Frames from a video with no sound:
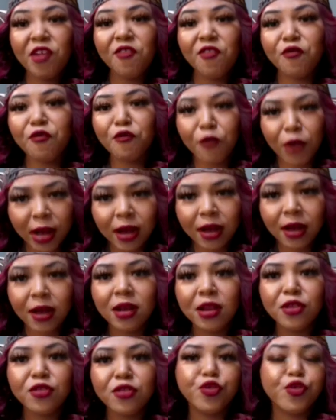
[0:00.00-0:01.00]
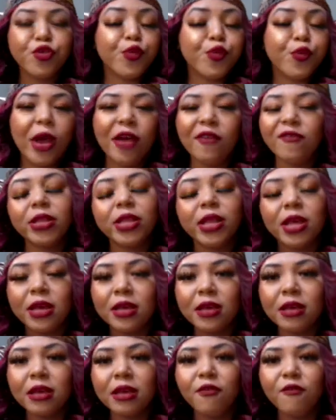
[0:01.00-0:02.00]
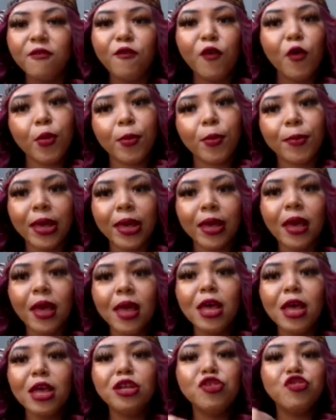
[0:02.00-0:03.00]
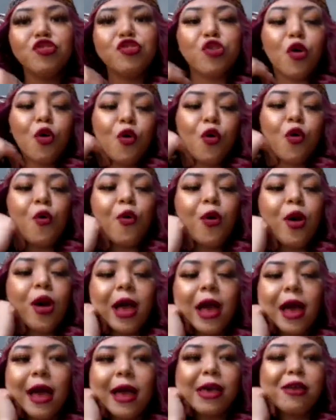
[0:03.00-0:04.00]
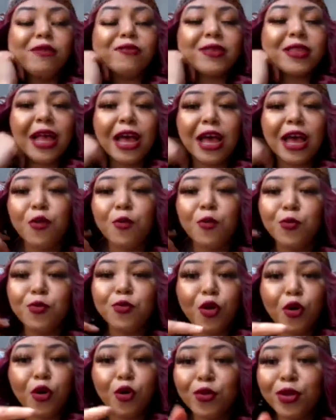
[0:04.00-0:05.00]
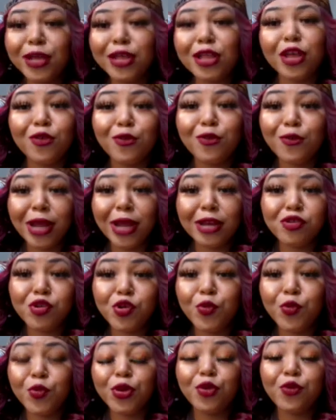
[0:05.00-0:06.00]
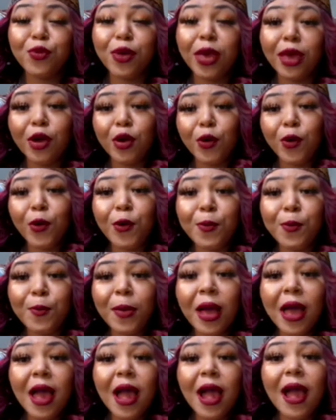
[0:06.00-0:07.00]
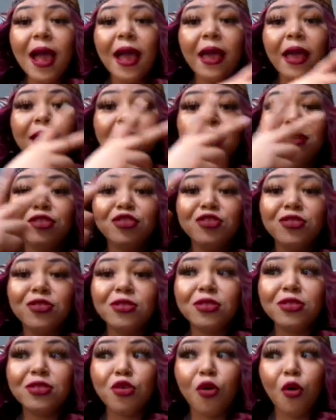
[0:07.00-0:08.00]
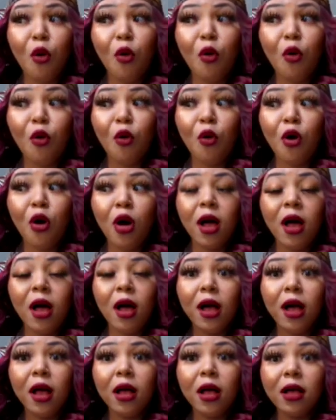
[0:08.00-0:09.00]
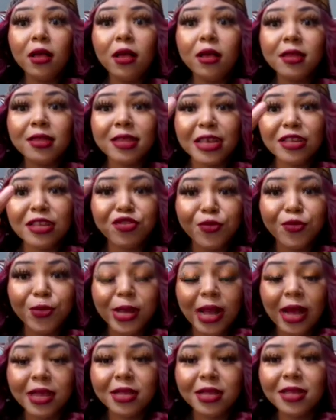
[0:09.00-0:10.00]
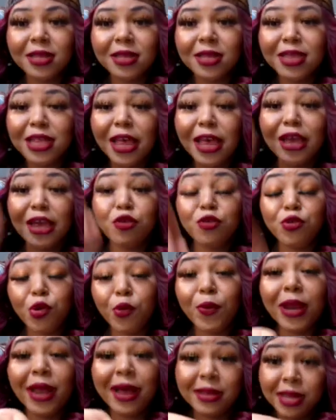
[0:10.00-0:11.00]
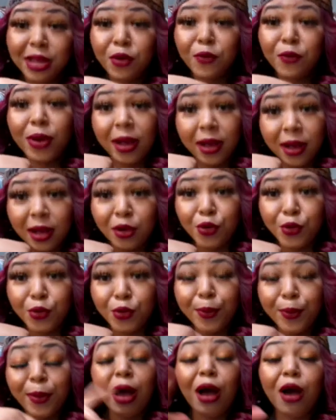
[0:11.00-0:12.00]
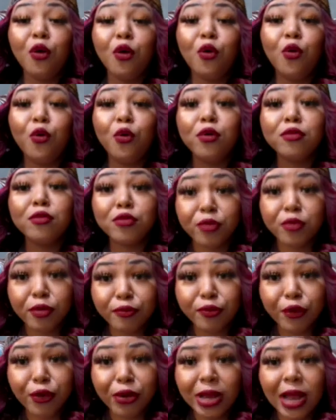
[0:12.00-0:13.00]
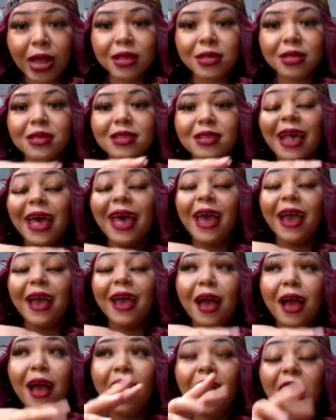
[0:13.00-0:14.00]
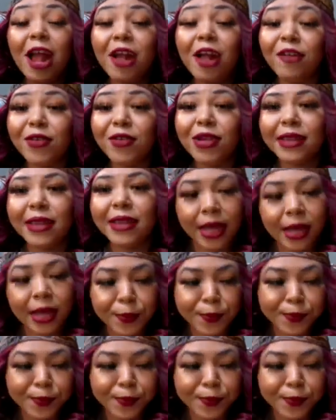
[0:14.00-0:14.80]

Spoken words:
ran through everything for me. So he was like, the only thing you gotta do when you get home is to call these 3 doctors. And you know what I did when I got home? I called them 3 doctors. I had got every date